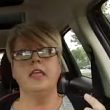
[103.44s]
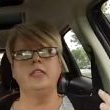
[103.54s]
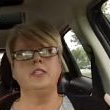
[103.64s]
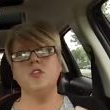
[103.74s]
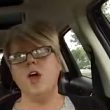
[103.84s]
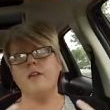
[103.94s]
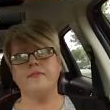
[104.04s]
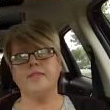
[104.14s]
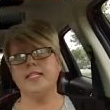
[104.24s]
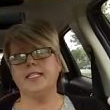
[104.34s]
it's not
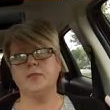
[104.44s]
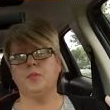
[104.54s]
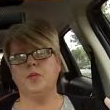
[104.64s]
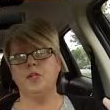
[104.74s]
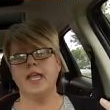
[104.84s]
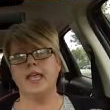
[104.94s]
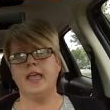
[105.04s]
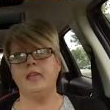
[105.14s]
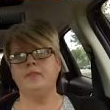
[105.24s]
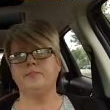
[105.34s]
fixable.
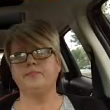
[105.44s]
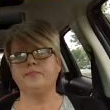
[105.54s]
And